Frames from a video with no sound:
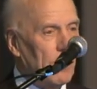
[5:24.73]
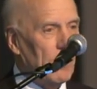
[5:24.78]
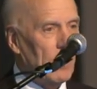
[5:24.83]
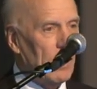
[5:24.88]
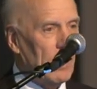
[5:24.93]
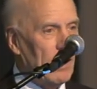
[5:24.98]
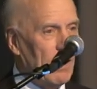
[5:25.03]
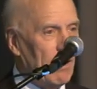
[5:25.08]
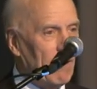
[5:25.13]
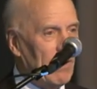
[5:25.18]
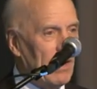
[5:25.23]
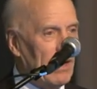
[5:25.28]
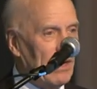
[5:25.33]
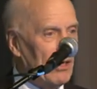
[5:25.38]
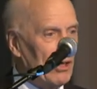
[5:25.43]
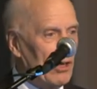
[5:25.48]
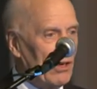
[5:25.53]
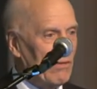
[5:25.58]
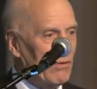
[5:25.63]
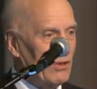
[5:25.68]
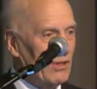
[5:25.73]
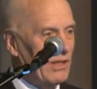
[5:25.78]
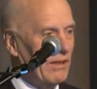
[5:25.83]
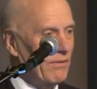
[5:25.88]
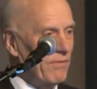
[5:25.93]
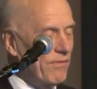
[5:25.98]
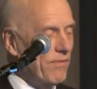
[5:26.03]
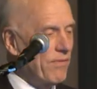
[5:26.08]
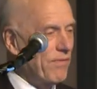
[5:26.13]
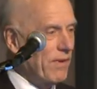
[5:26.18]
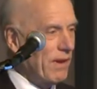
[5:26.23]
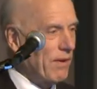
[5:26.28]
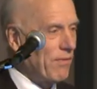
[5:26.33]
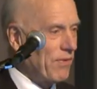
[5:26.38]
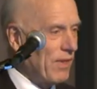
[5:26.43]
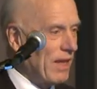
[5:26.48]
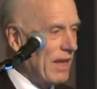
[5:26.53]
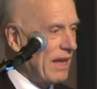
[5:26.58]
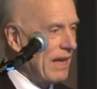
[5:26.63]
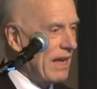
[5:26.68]
They are very nervous
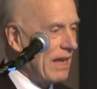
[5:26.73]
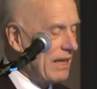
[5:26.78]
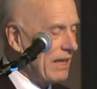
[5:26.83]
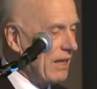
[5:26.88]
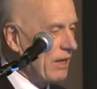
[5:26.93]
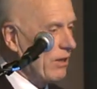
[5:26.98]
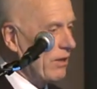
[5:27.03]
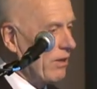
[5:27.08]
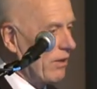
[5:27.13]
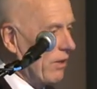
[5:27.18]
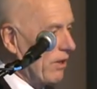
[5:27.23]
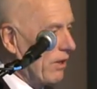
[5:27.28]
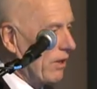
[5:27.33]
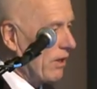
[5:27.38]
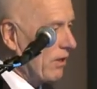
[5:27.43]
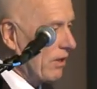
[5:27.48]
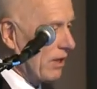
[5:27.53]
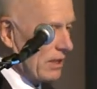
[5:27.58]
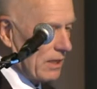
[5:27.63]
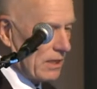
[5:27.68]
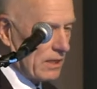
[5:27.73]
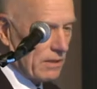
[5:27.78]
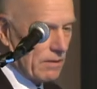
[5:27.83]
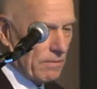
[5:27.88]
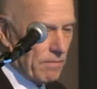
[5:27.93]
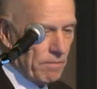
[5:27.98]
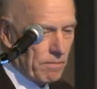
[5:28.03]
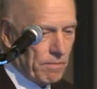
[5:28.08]
if they can hear the noise.